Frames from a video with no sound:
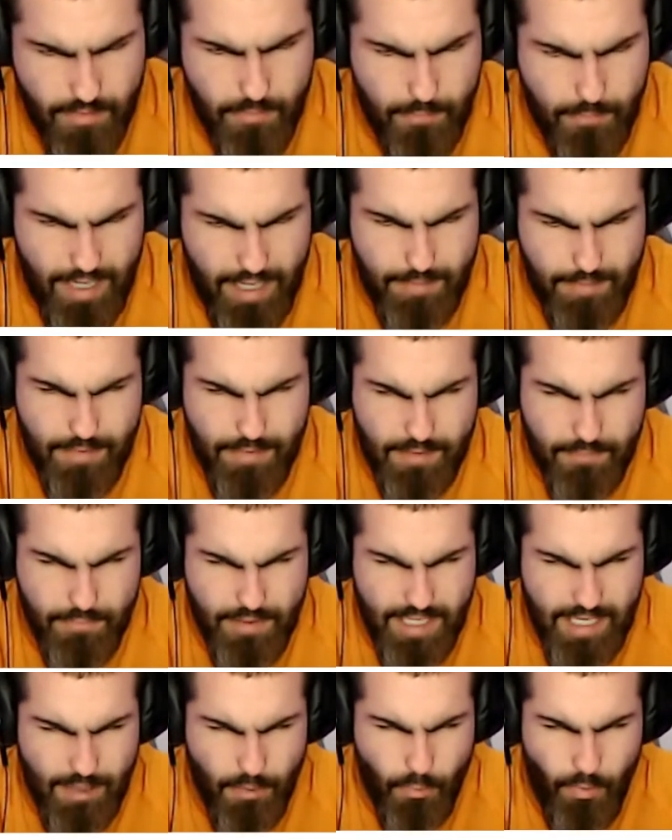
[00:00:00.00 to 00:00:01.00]
Bateman
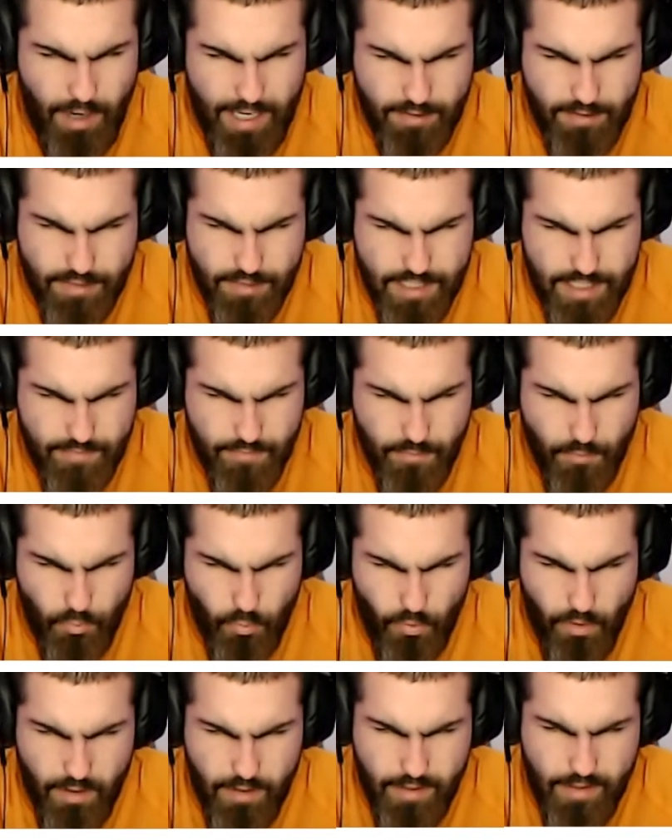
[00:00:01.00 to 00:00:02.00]
being a wide receiver
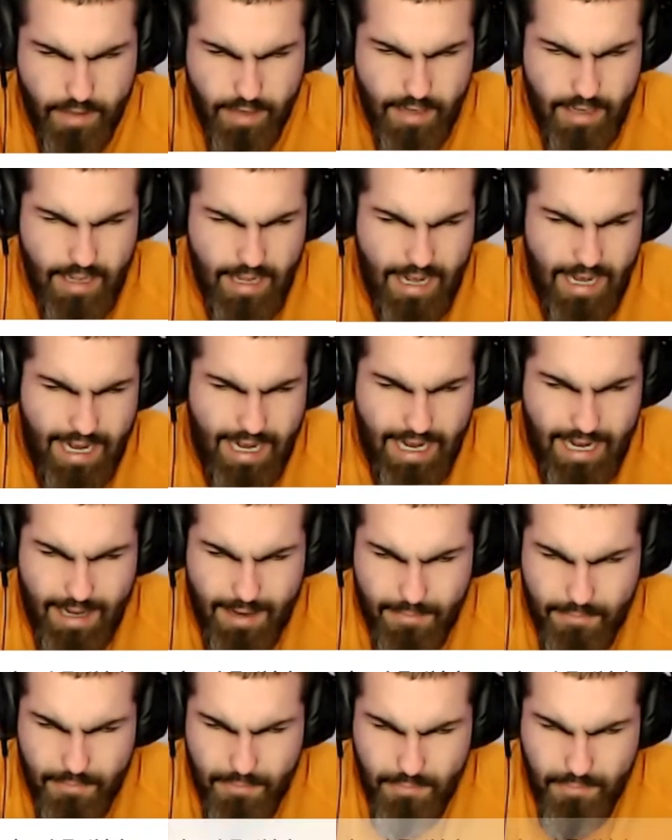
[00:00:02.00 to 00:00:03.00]
1.
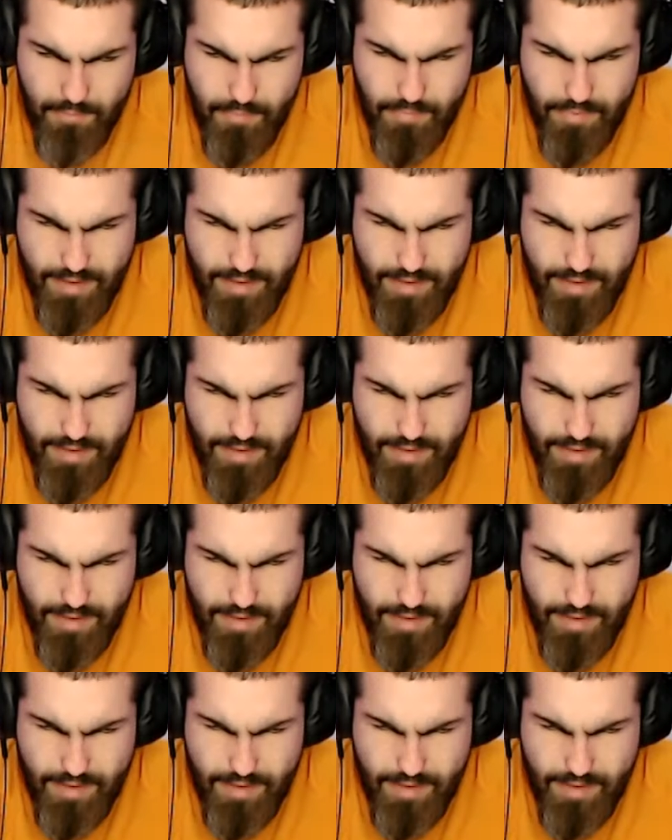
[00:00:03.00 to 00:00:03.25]
I